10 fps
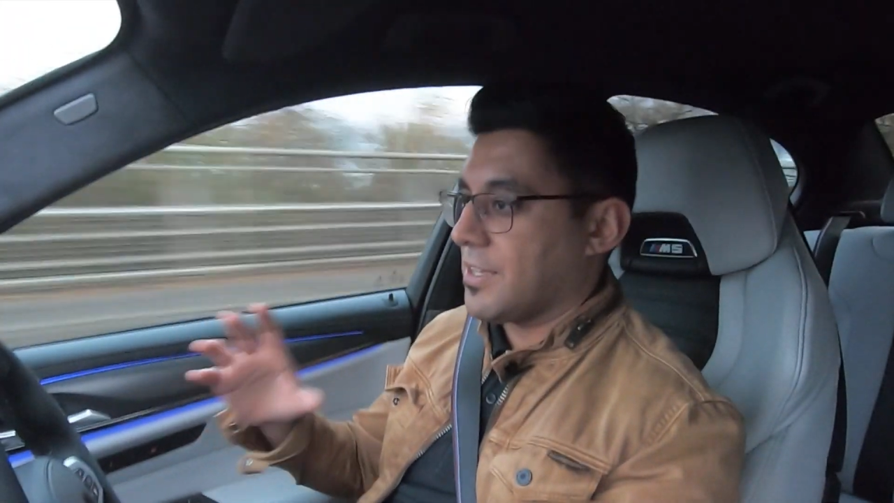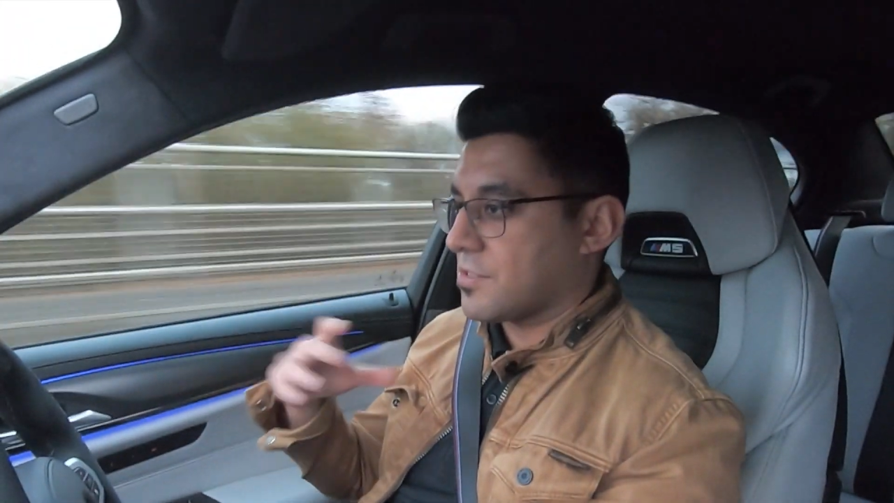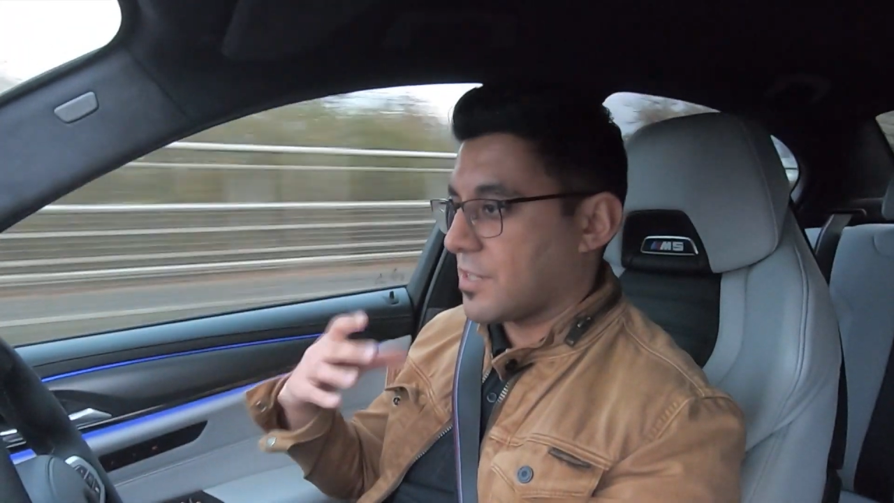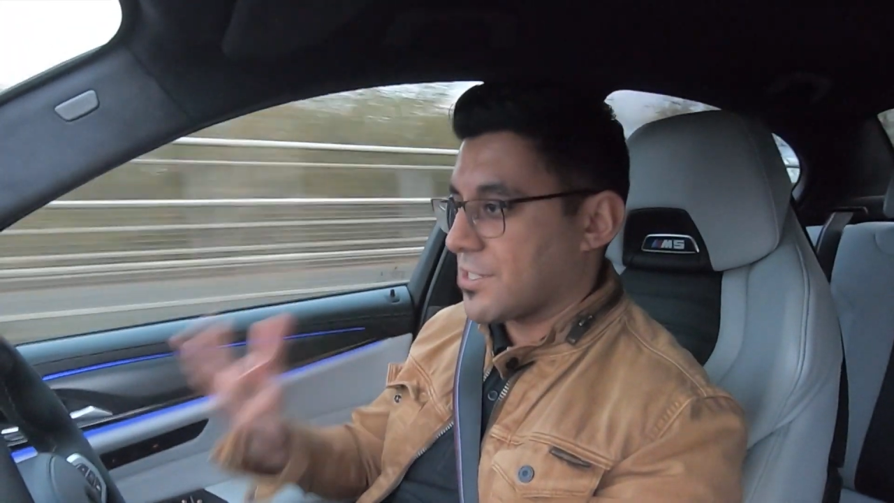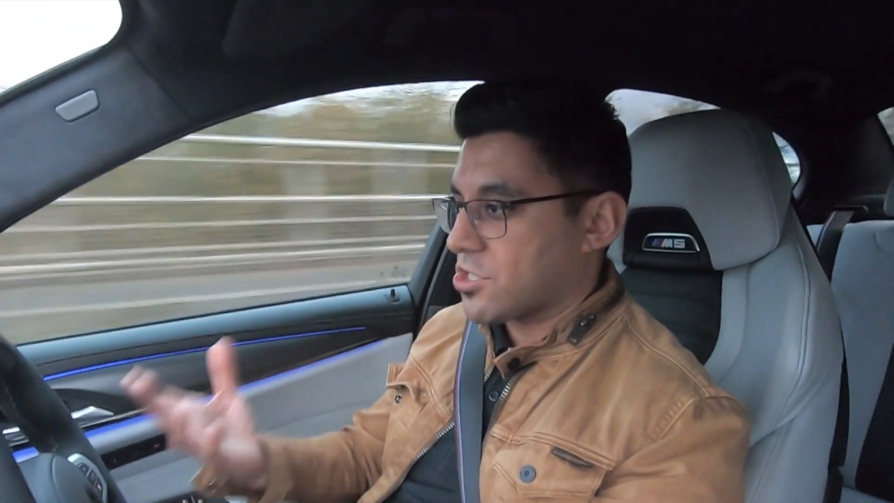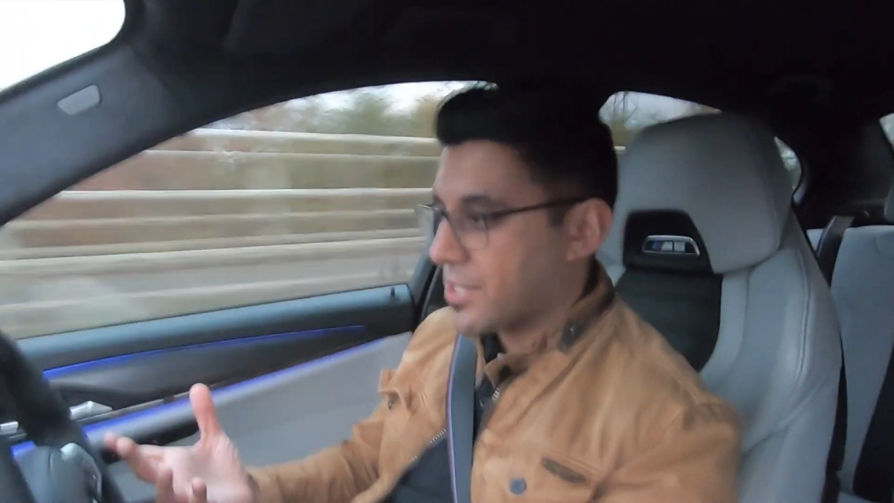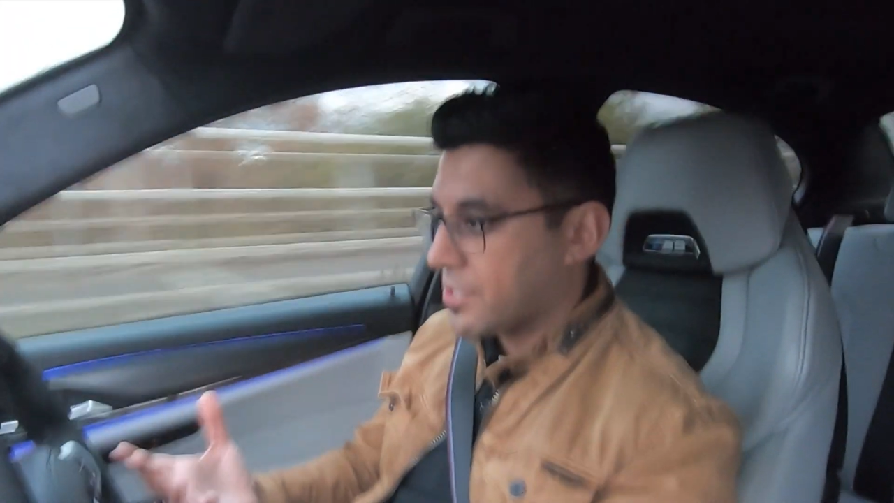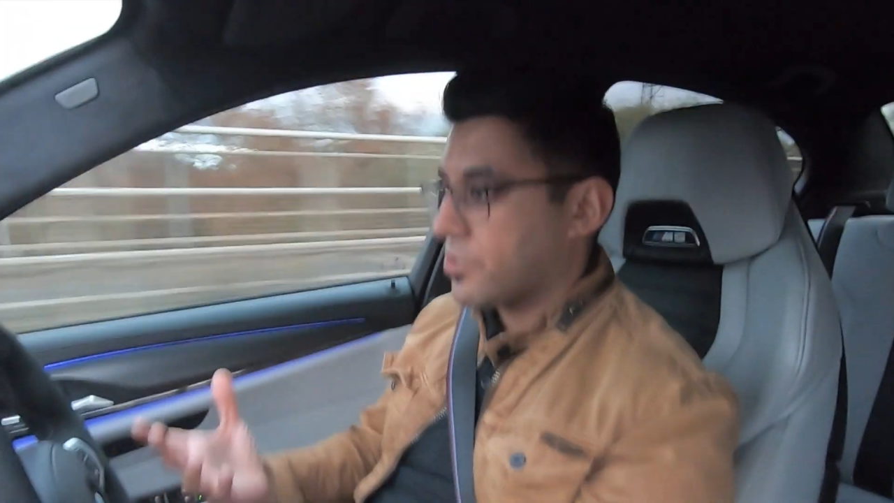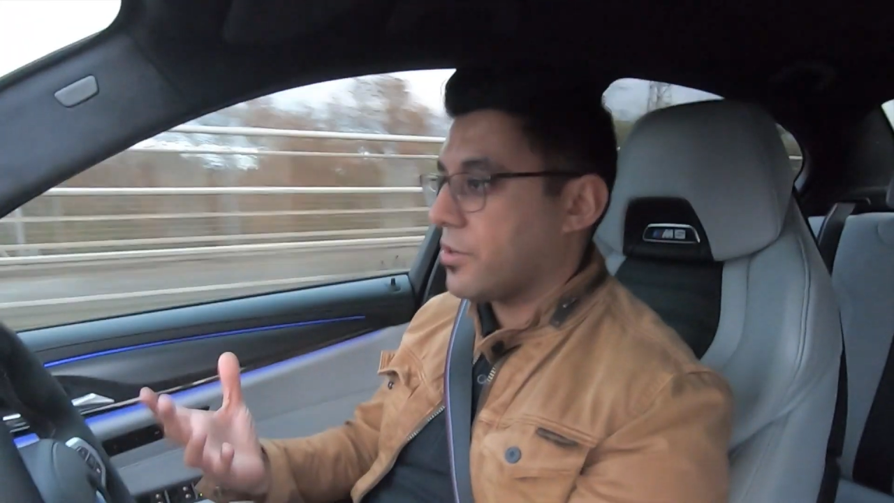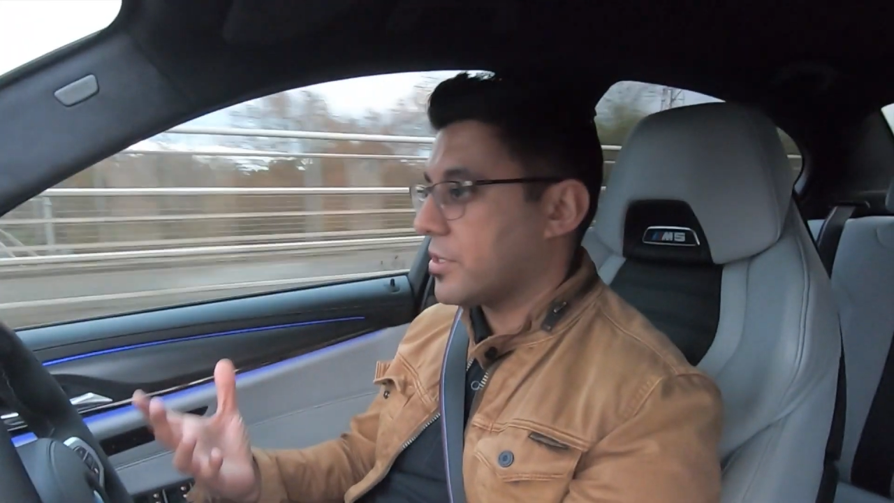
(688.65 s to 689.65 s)
It's got that Jekyll
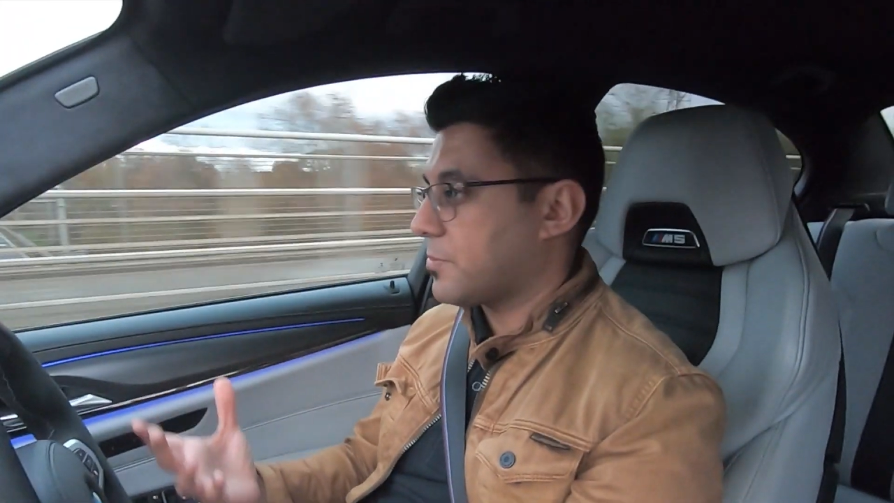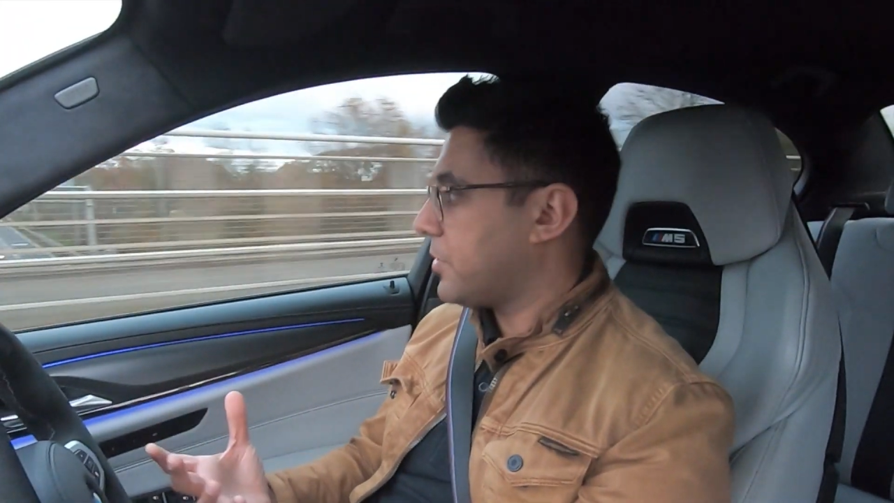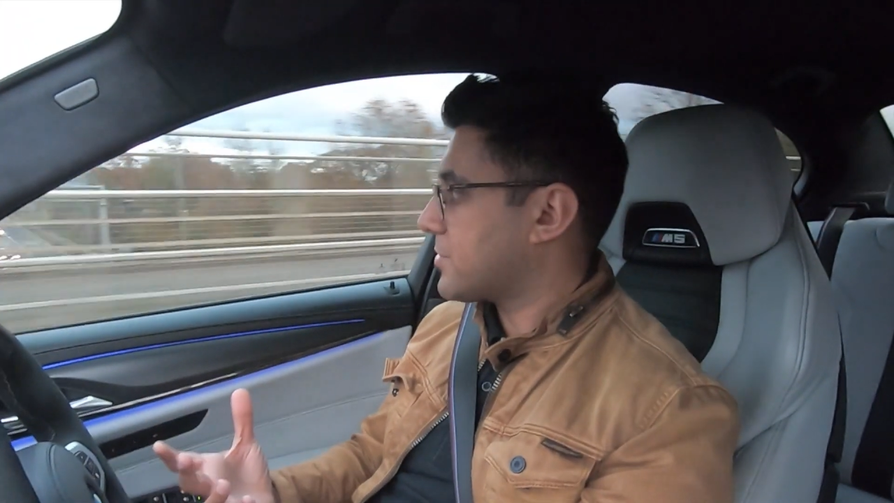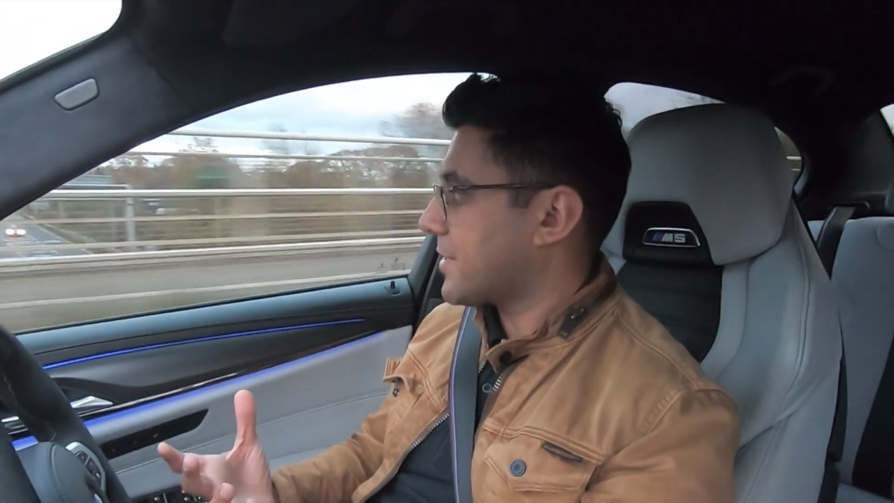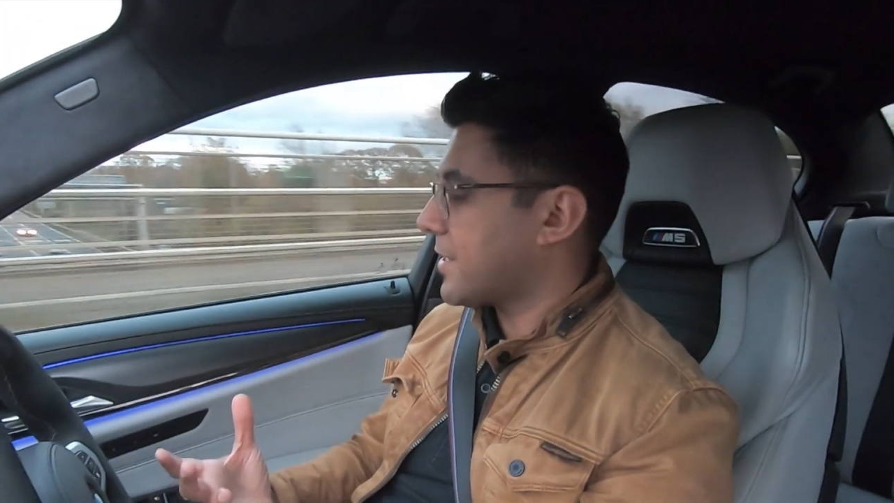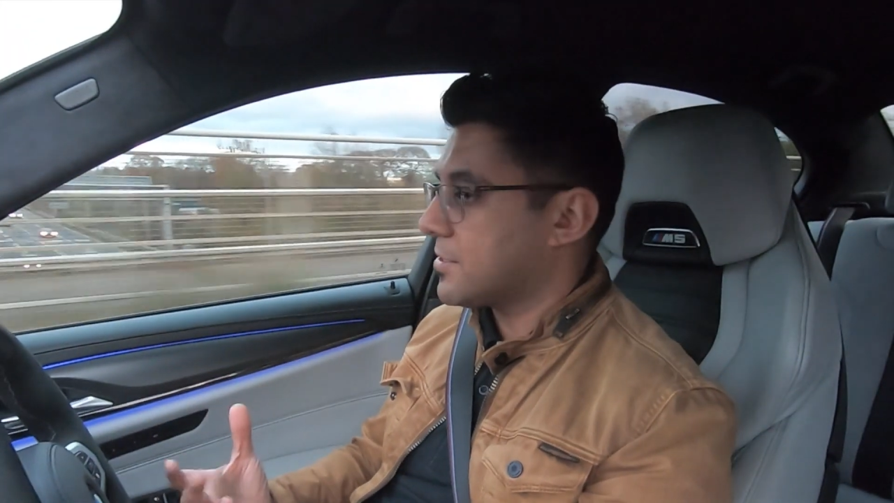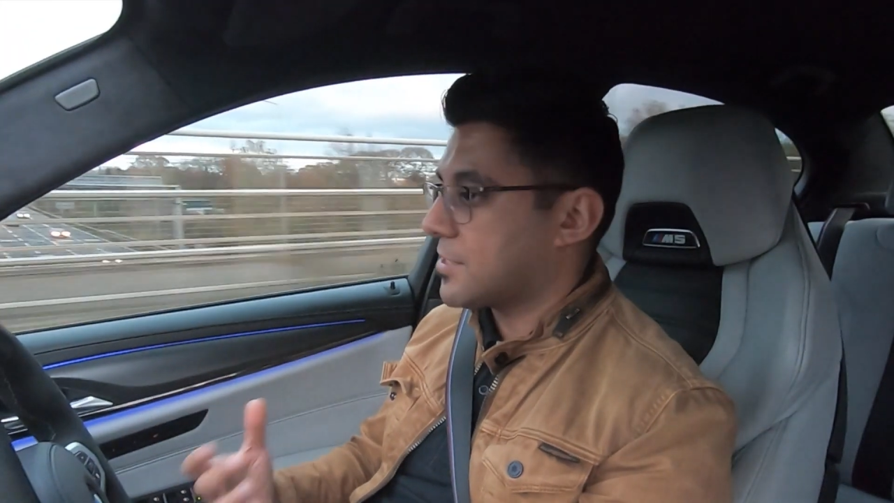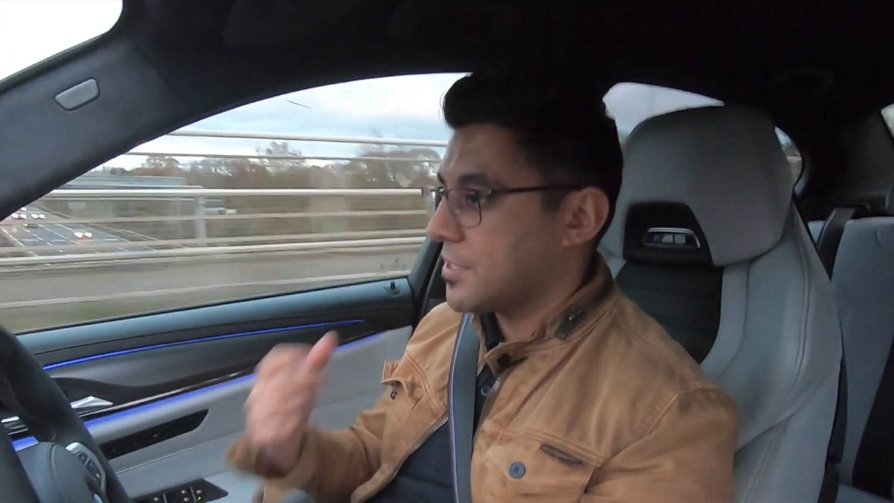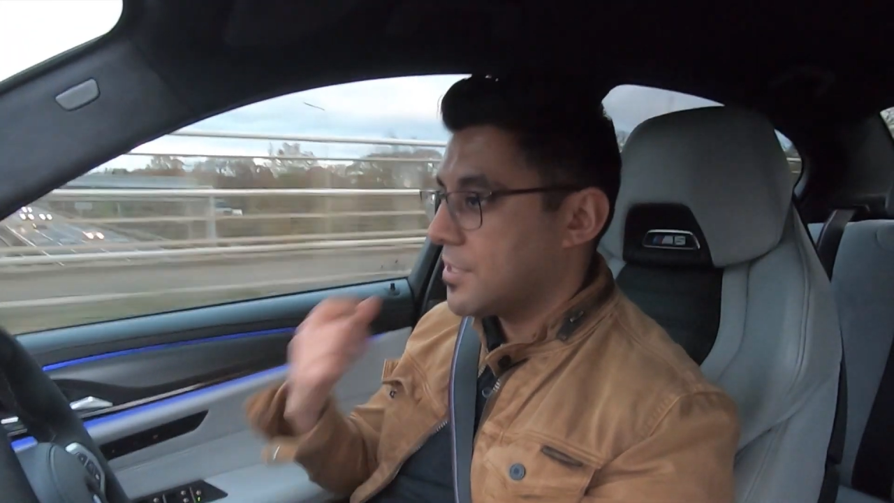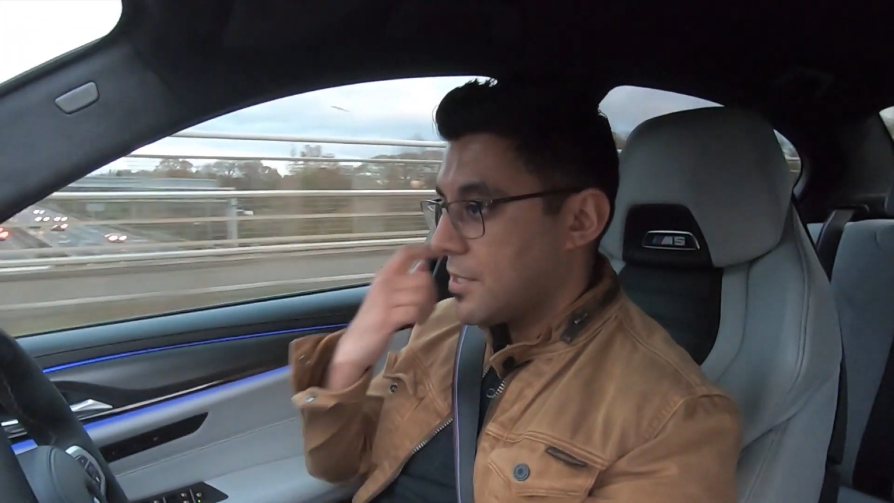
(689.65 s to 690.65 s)
and Hyde
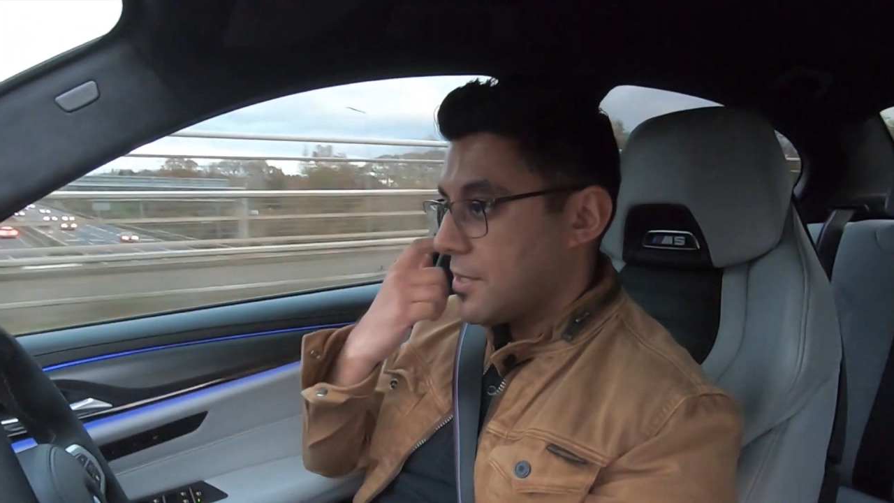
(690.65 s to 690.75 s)
personality,